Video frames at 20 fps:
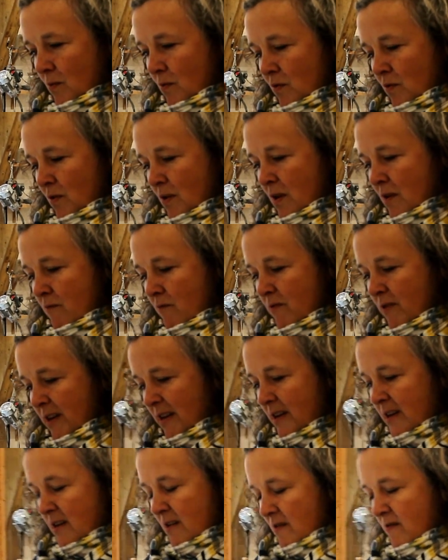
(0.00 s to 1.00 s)
that I really
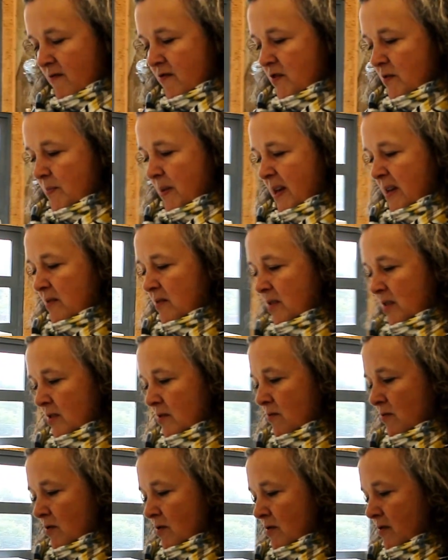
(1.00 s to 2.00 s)
loved about
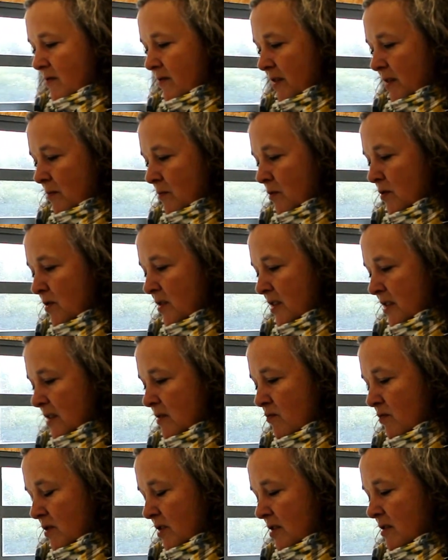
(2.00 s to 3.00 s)
stone carving was this
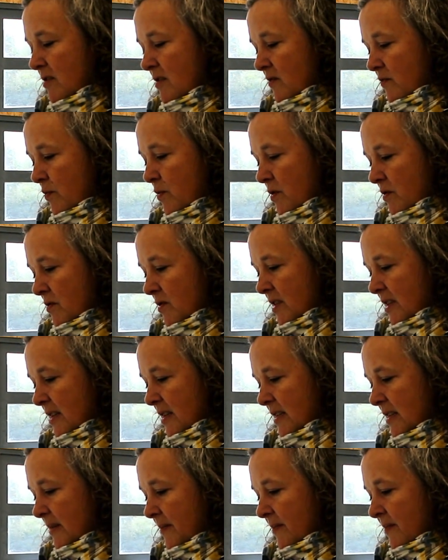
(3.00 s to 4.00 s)
reductive
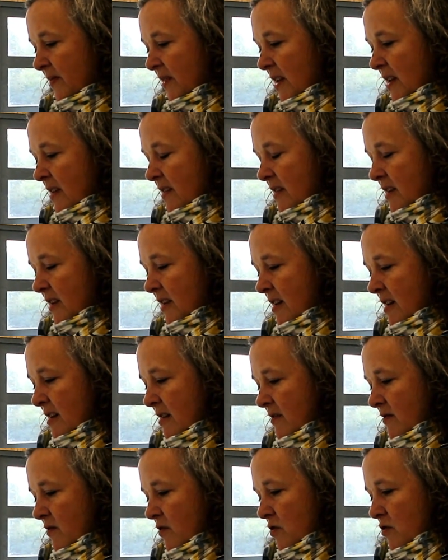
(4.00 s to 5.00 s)
process, that it
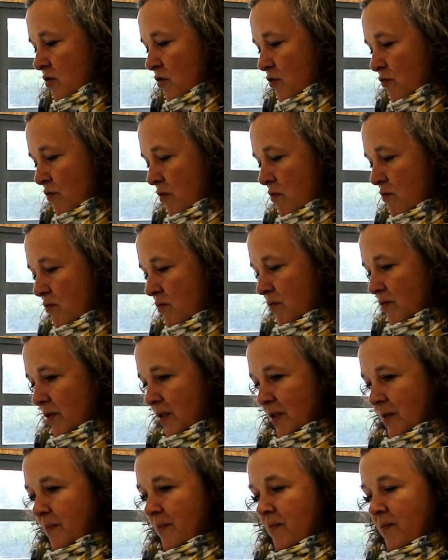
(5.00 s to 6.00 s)
kind of
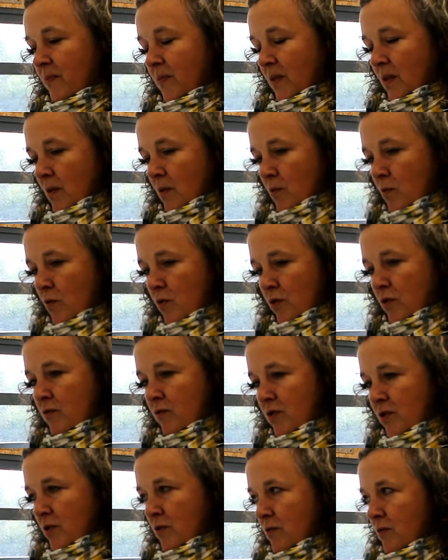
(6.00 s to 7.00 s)
controls what you
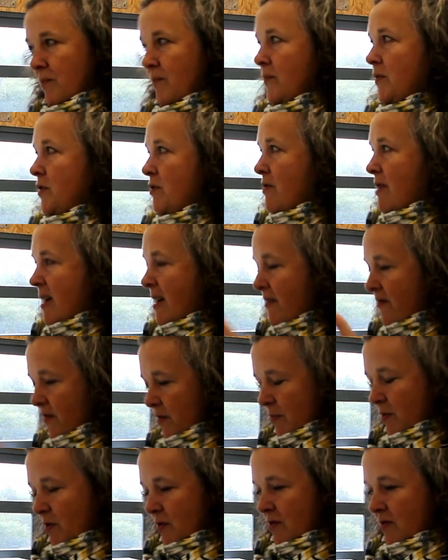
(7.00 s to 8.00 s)
do. You have the
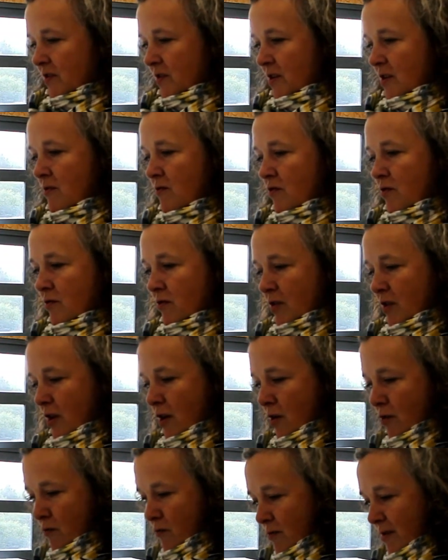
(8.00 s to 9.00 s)
block of stone, you can
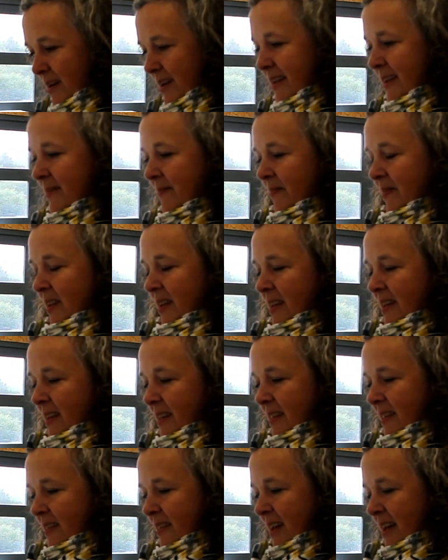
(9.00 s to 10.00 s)
only,
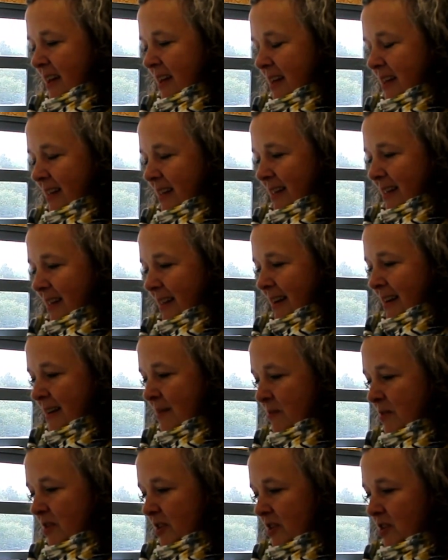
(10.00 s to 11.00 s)
that
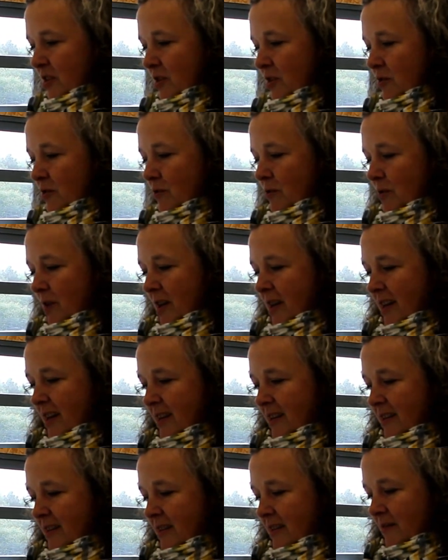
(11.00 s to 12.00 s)
limits you
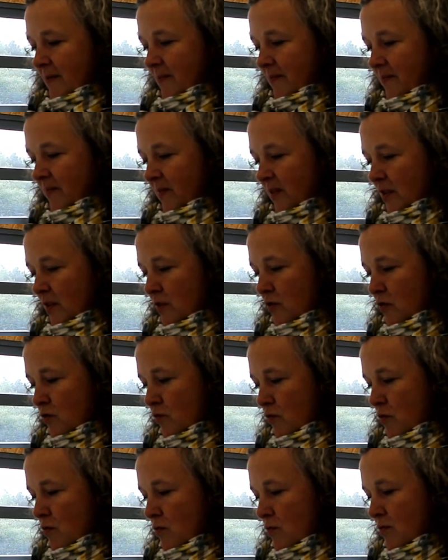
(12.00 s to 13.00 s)
and
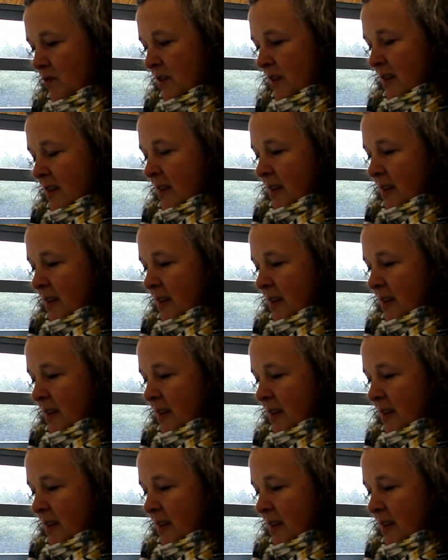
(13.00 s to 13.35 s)
controls